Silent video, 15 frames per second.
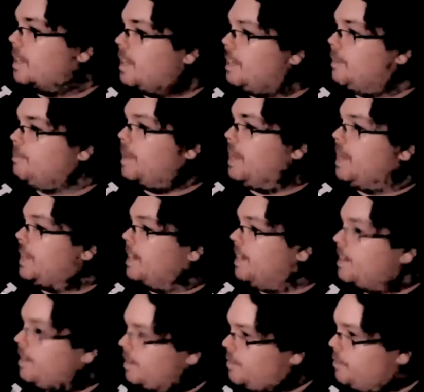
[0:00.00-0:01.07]
and
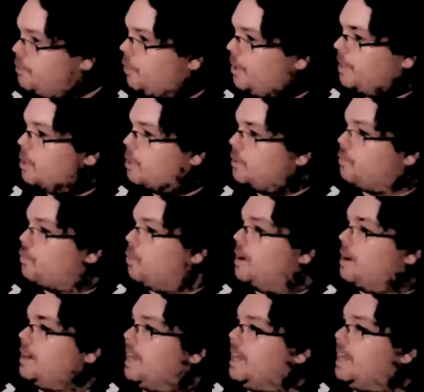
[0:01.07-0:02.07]
he, Joey goes for it